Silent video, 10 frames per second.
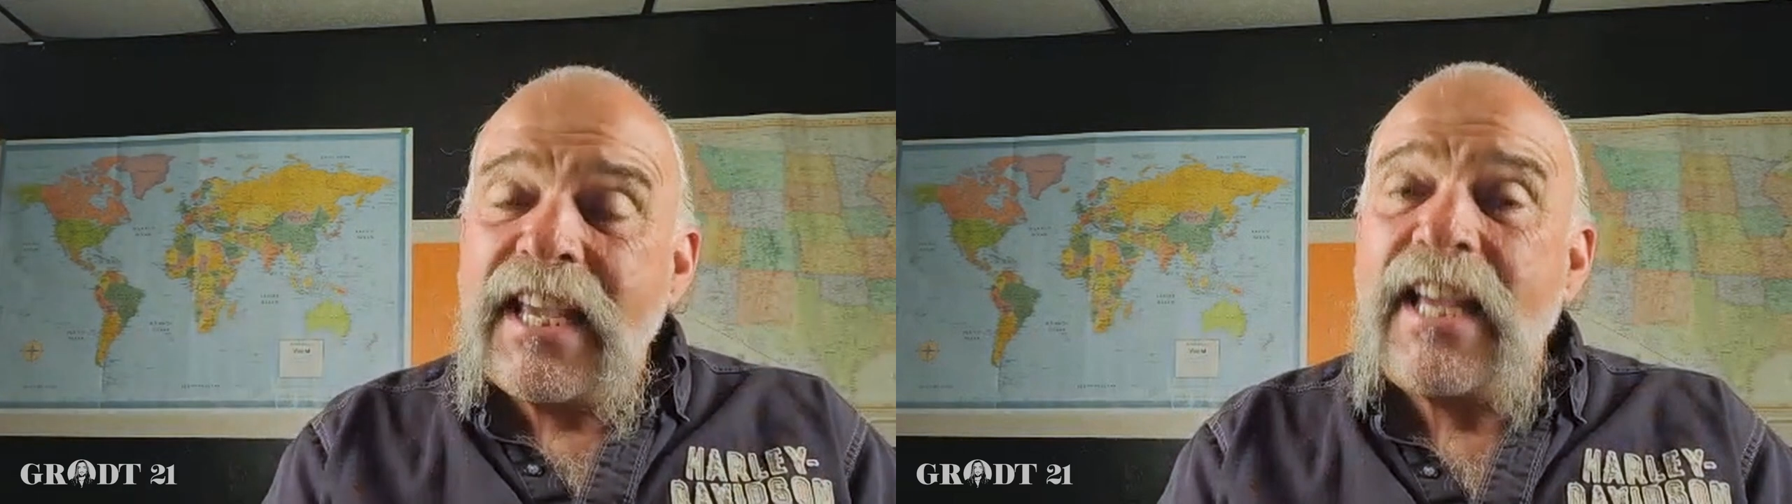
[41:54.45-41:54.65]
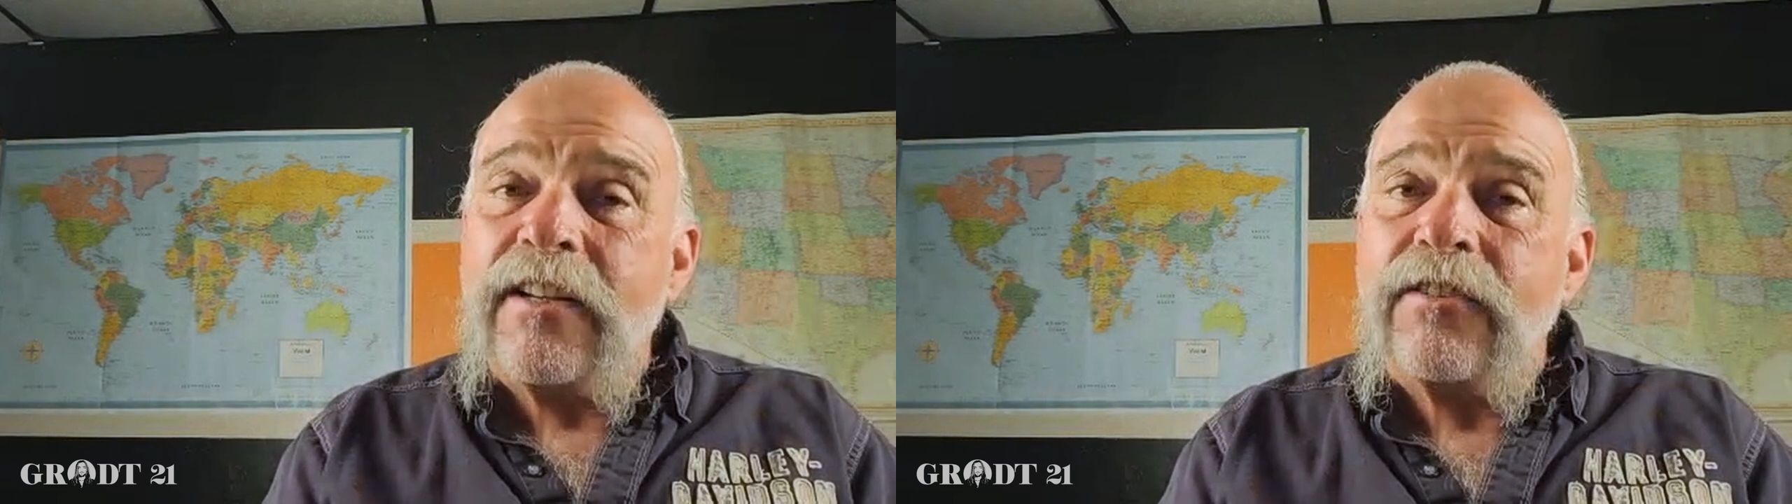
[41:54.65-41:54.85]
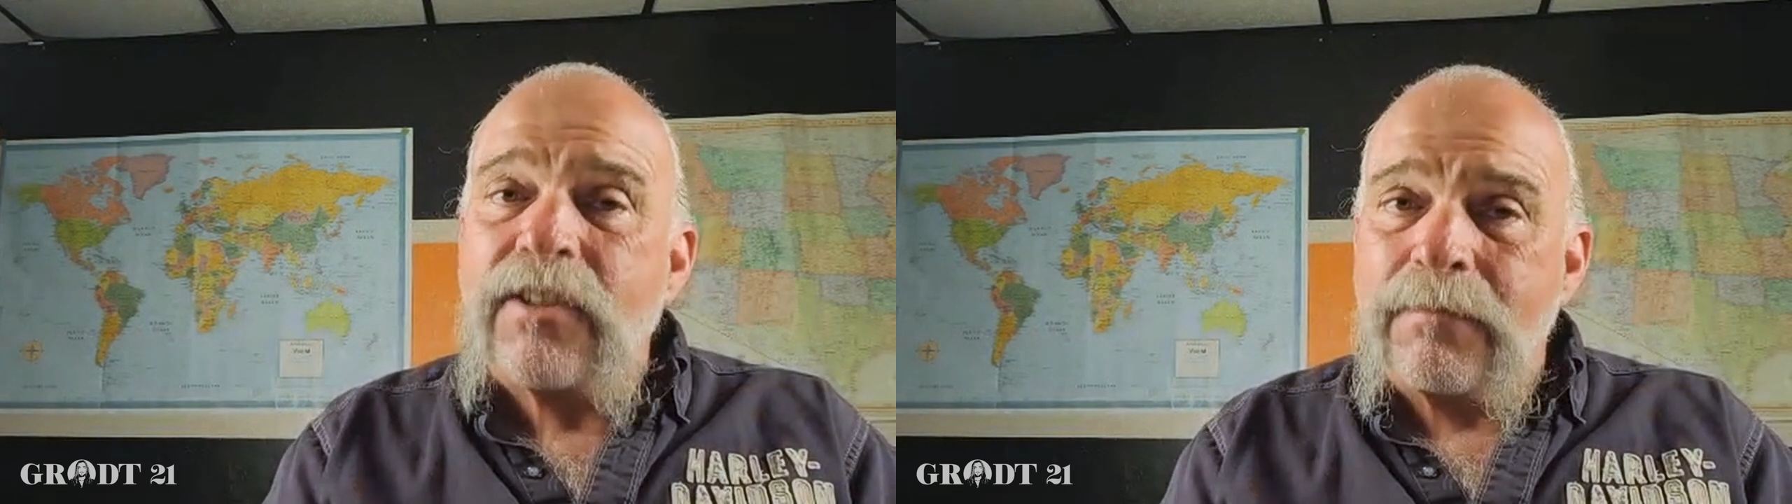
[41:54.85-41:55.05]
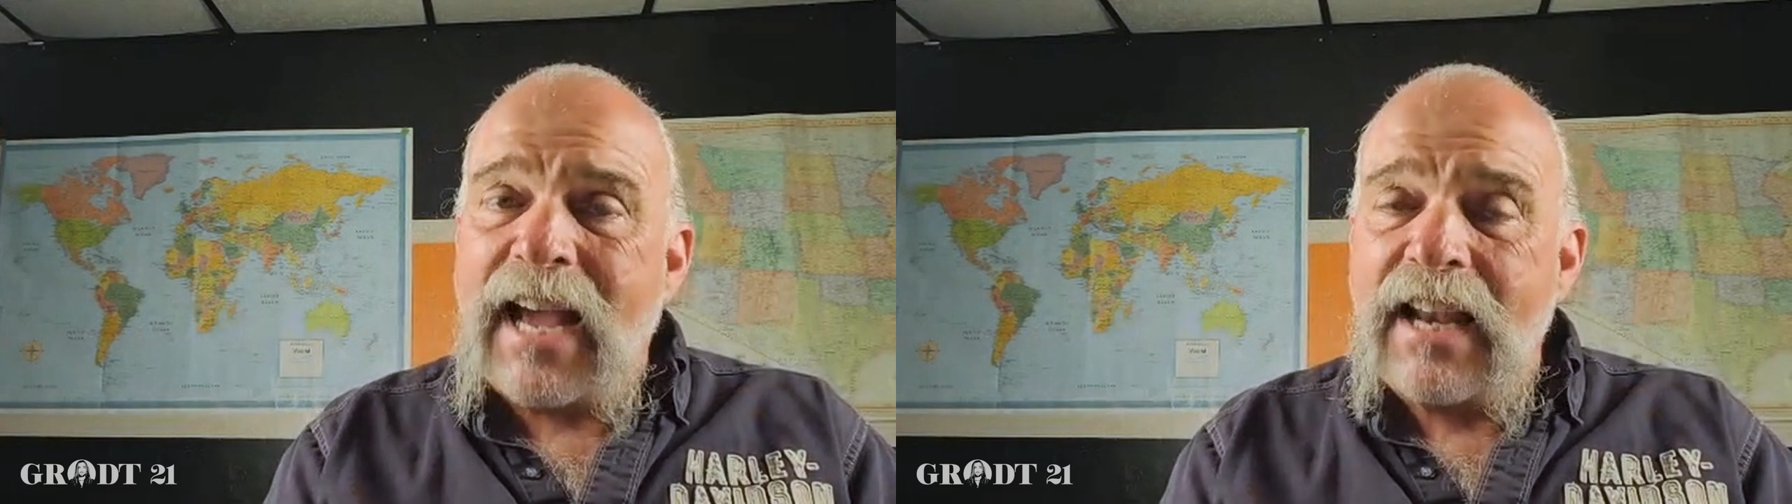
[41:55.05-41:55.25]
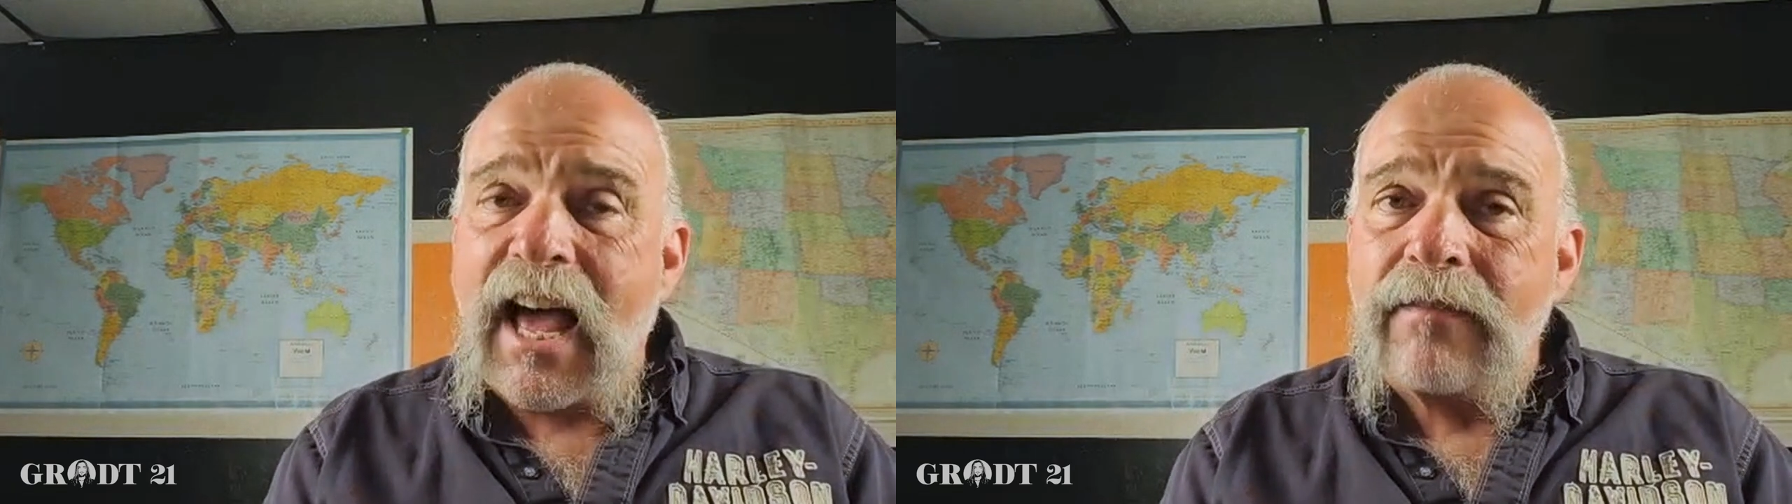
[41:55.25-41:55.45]
into
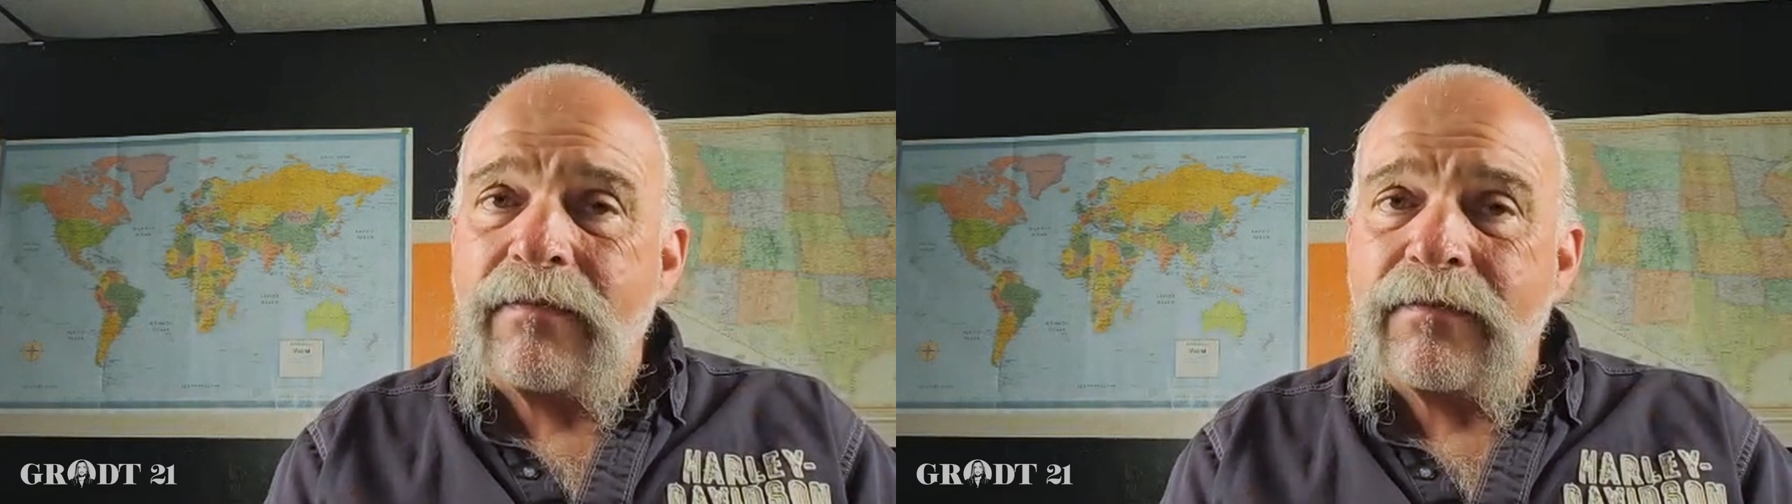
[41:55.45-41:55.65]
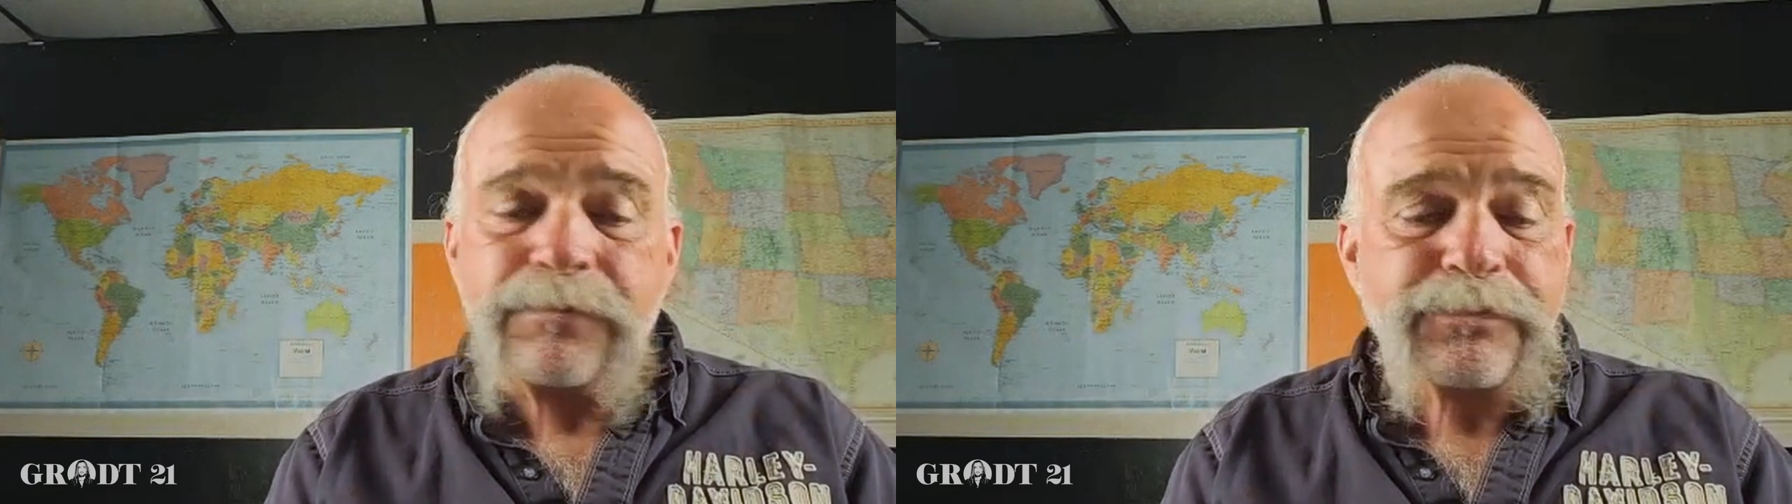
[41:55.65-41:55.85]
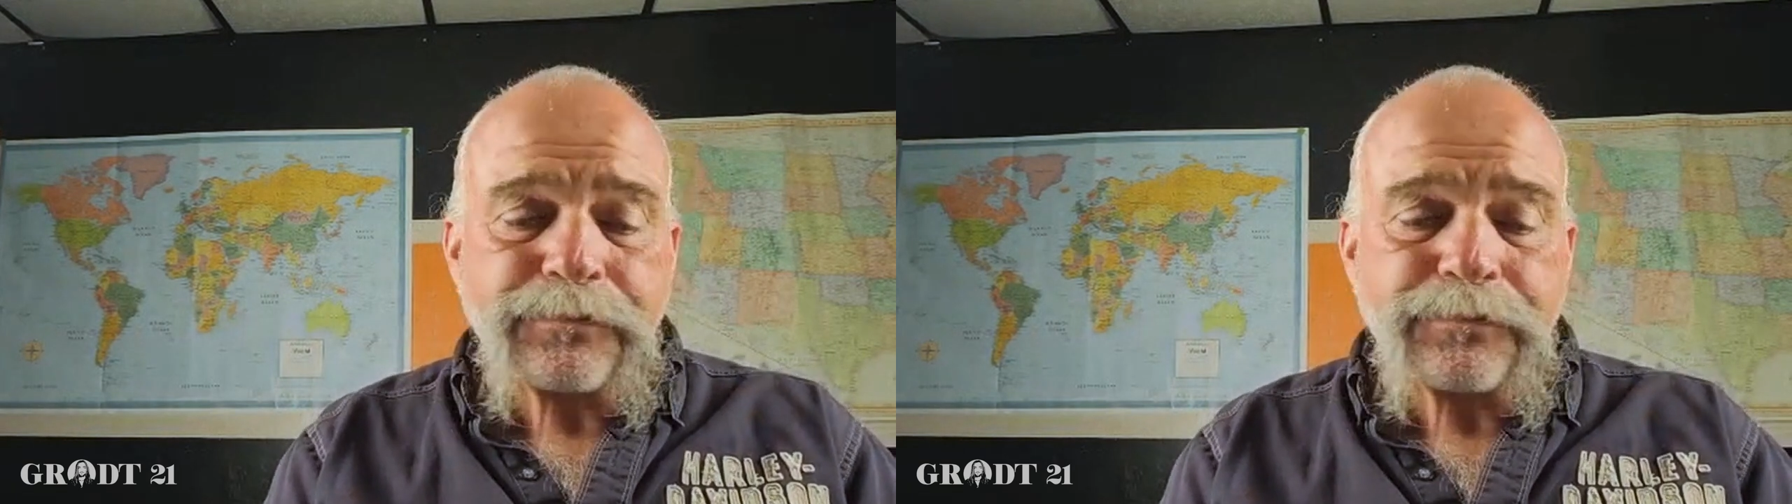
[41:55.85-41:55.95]
my life.